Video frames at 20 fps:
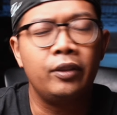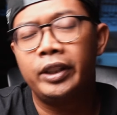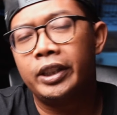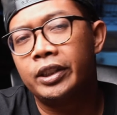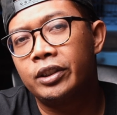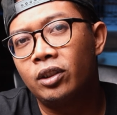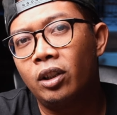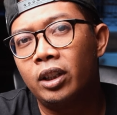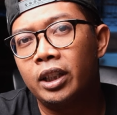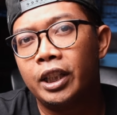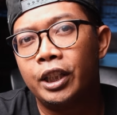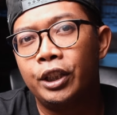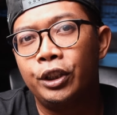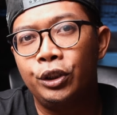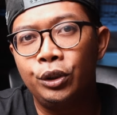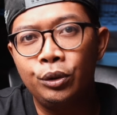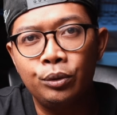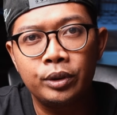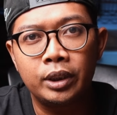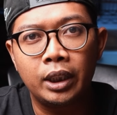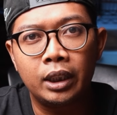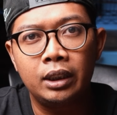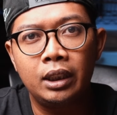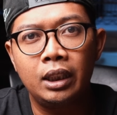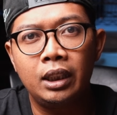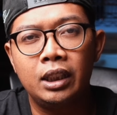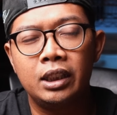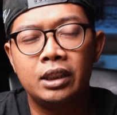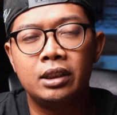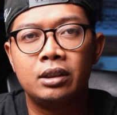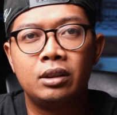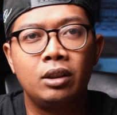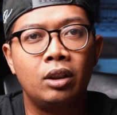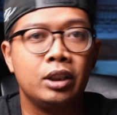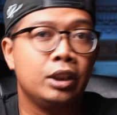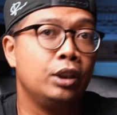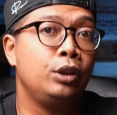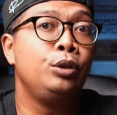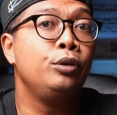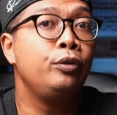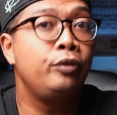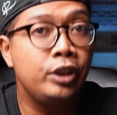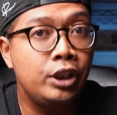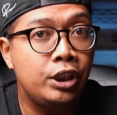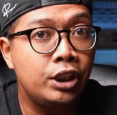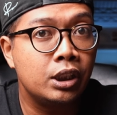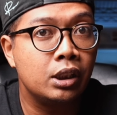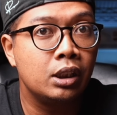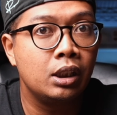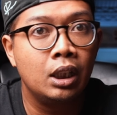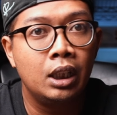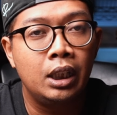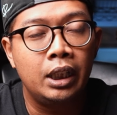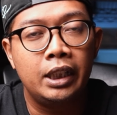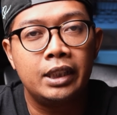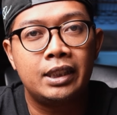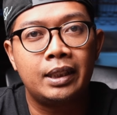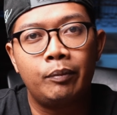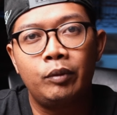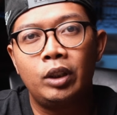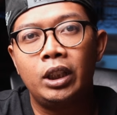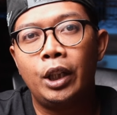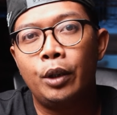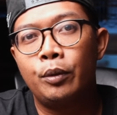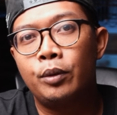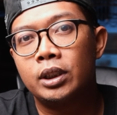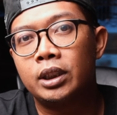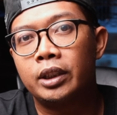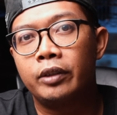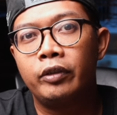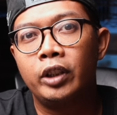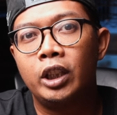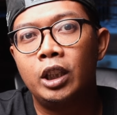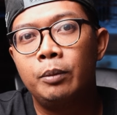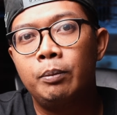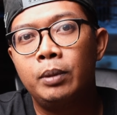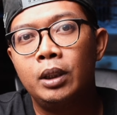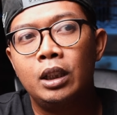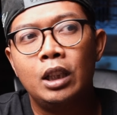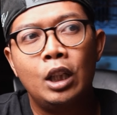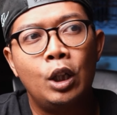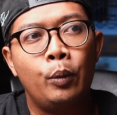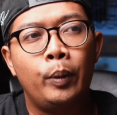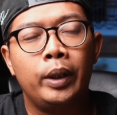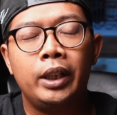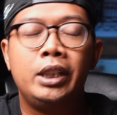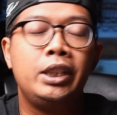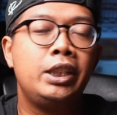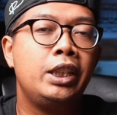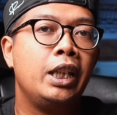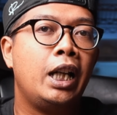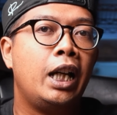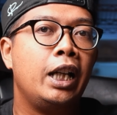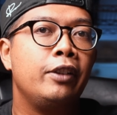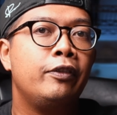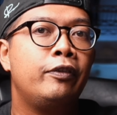it's not a new setting, it's not a new feature. It's something that was available when DJI